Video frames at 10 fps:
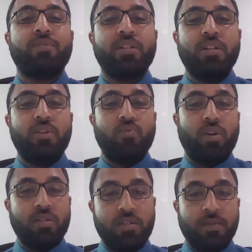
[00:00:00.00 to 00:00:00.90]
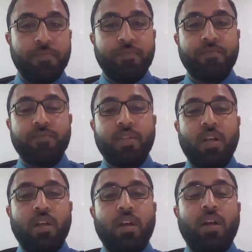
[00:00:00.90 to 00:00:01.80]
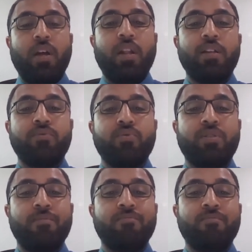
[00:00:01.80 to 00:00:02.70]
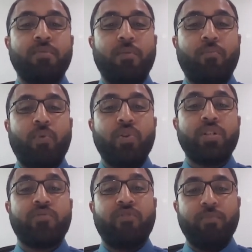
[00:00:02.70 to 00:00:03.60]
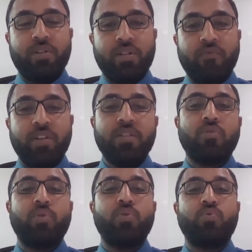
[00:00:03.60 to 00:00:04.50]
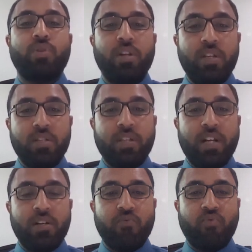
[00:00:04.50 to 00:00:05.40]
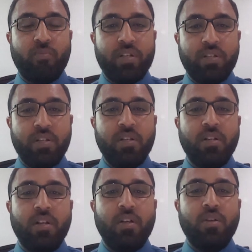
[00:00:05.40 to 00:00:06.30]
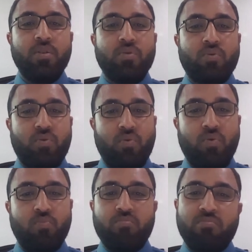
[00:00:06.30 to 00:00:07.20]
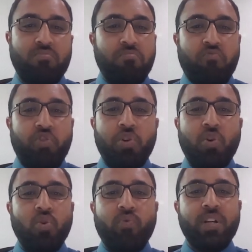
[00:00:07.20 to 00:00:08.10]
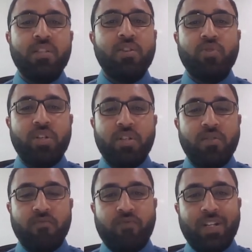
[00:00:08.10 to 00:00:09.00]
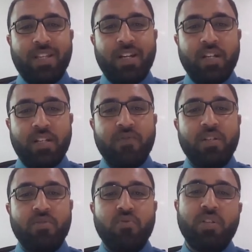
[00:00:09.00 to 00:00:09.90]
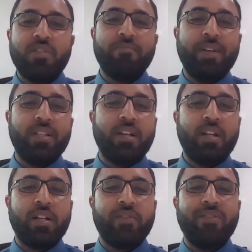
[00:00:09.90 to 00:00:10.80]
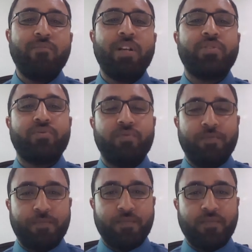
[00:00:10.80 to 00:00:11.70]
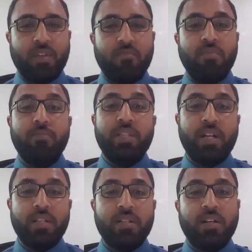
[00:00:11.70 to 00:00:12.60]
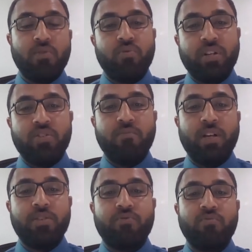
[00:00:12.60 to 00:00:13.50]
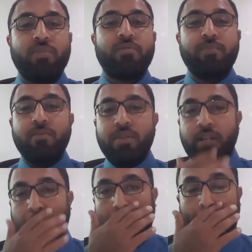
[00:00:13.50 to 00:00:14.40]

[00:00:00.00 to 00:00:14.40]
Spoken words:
material to us, and also some project information when they are going to release that information. So we don't know what is the duration for that activity, so just make that activity milestone. Maybe that is not a contractual milestone, but maybe